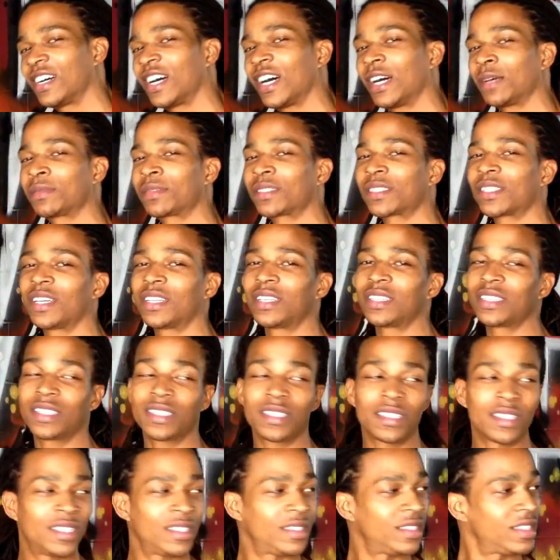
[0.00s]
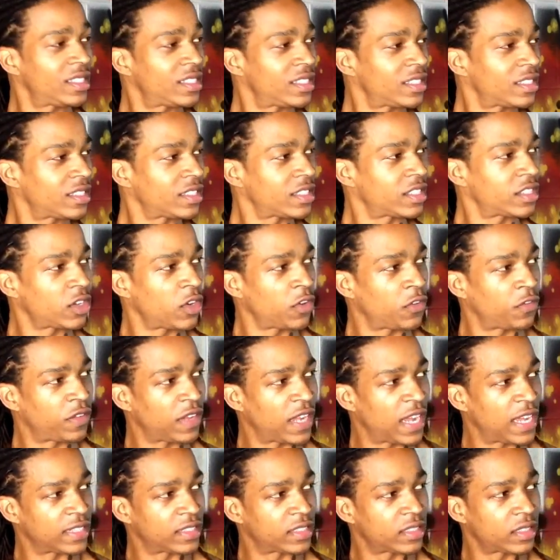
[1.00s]
I'm Scully, and this is the
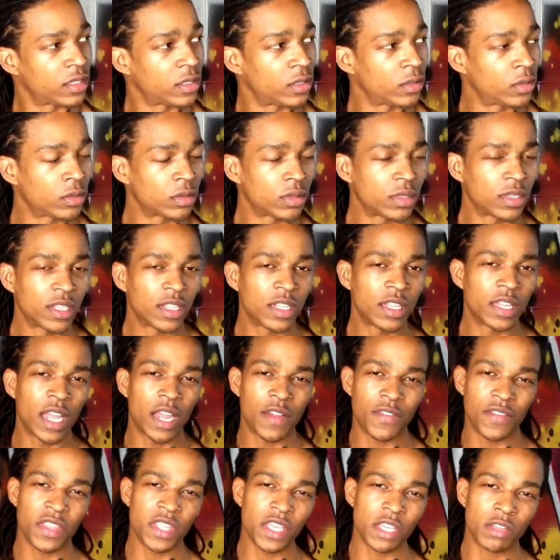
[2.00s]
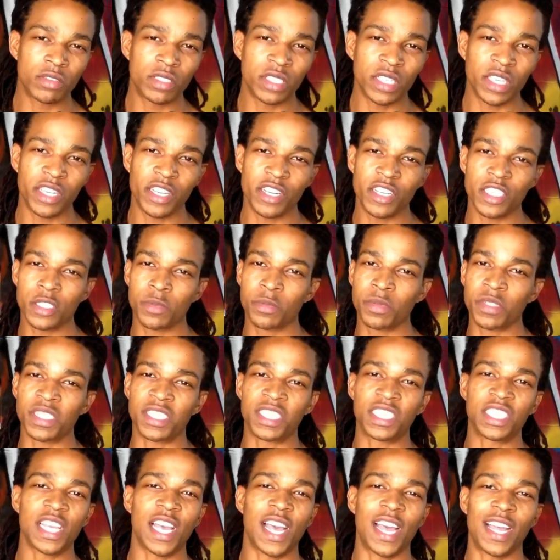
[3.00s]
Soulfly Zone. Everything you see here has been
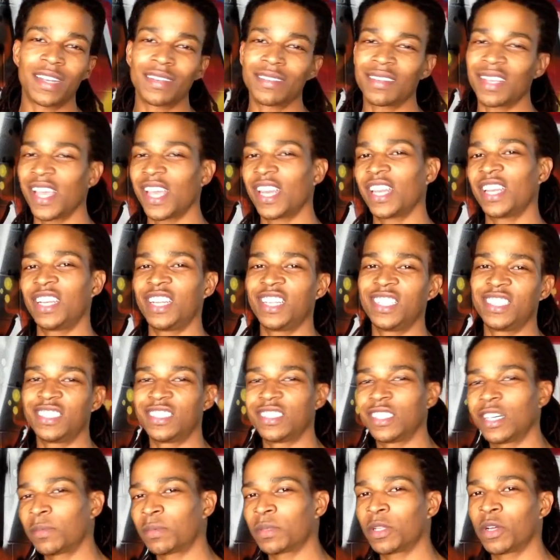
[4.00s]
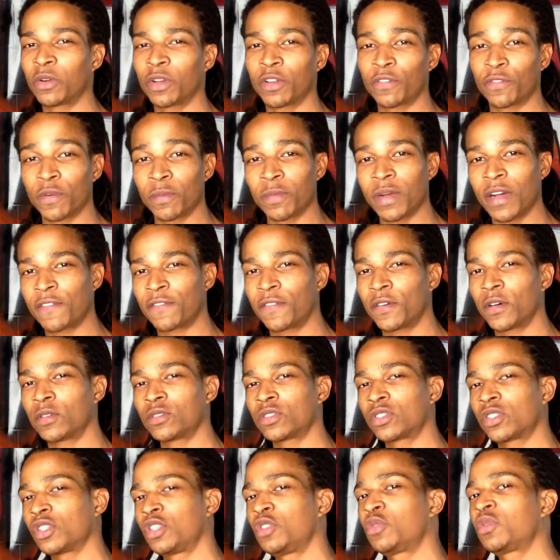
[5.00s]
shot, edited, and uploaded from my
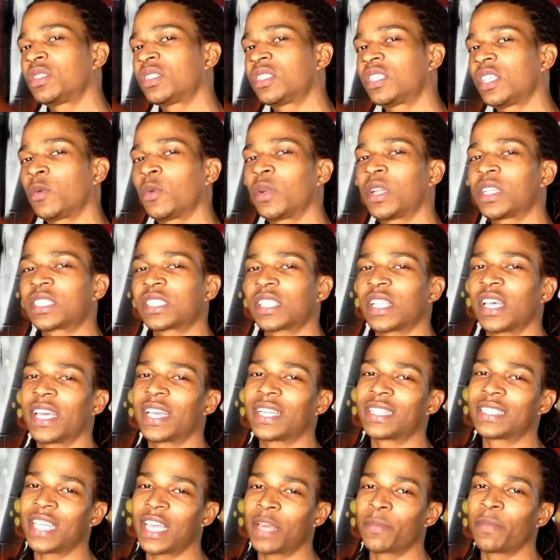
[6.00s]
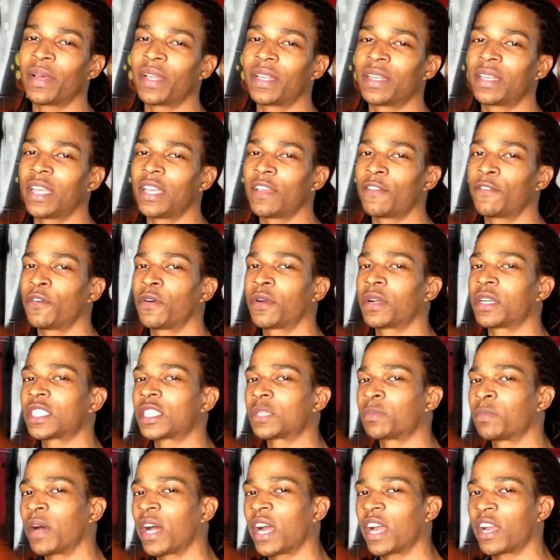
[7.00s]
phone so you can see what it's like day by day for an
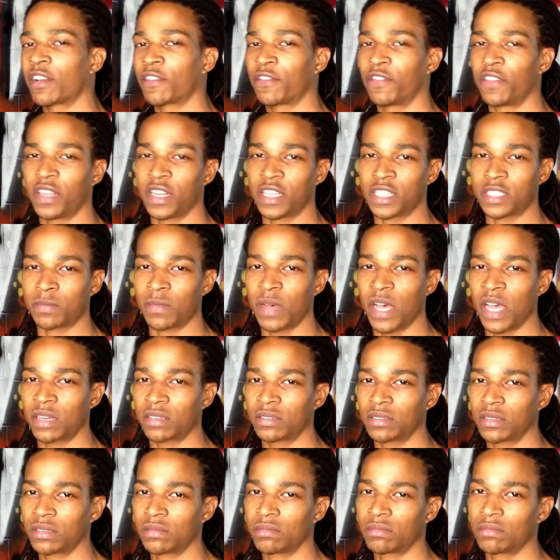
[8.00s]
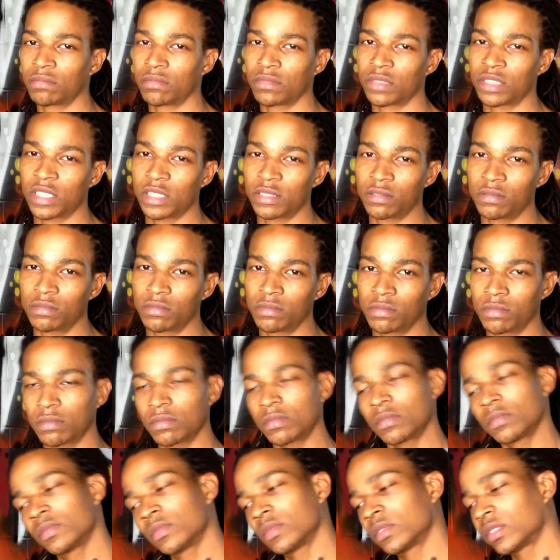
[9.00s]
aspiring fitness model. So,
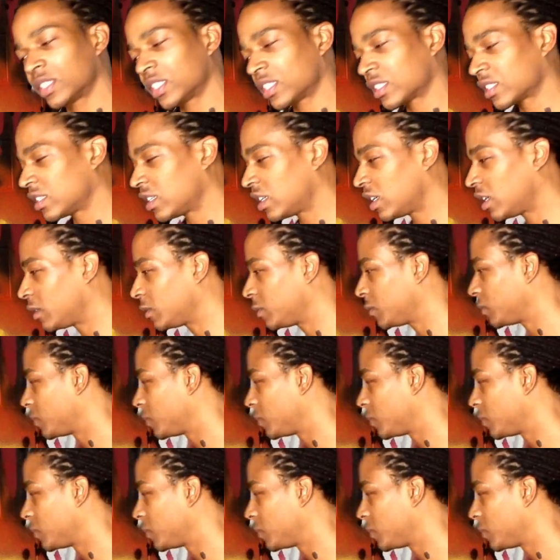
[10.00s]
let's go.